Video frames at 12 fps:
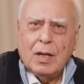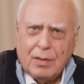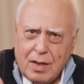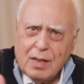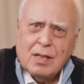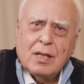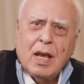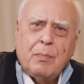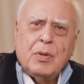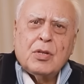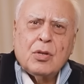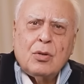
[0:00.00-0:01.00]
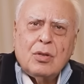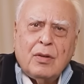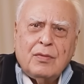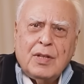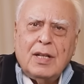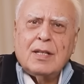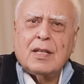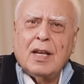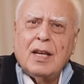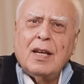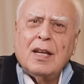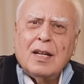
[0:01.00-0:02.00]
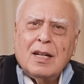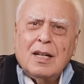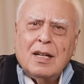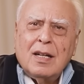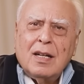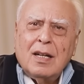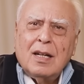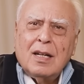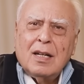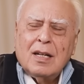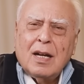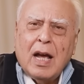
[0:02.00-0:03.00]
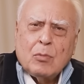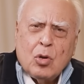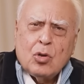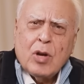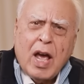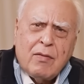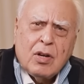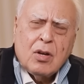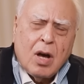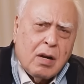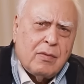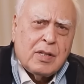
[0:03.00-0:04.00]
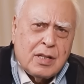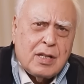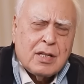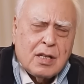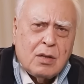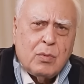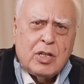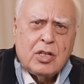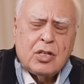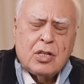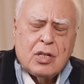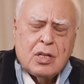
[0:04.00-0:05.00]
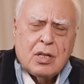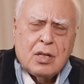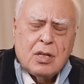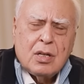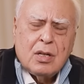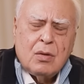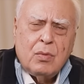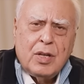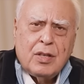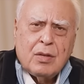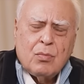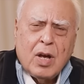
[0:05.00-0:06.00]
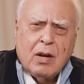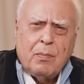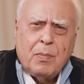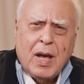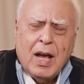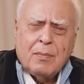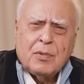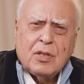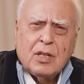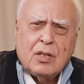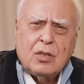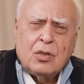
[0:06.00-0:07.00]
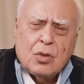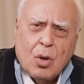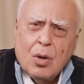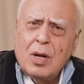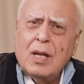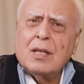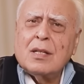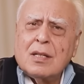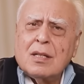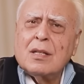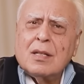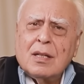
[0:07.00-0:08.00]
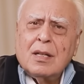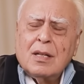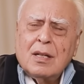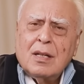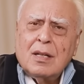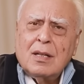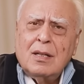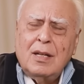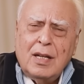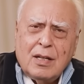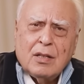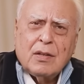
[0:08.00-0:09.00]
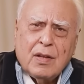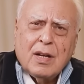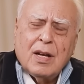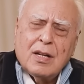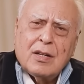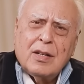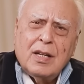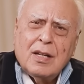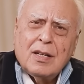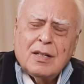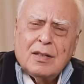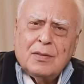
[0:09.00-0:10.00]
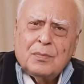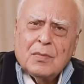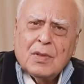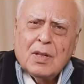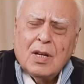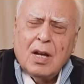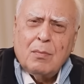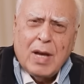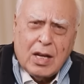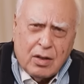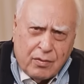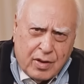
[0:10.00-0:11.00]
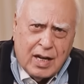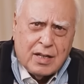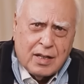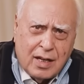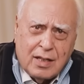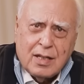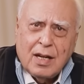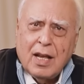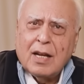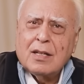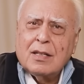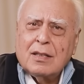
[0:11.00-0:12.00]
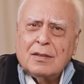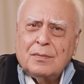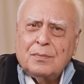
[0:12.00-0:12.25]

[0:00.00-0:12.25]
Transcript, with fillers: In this episode of Dil Se, I'm going to have a conversation with one of perhaps the tallest leaders of the country, a man of great intellect,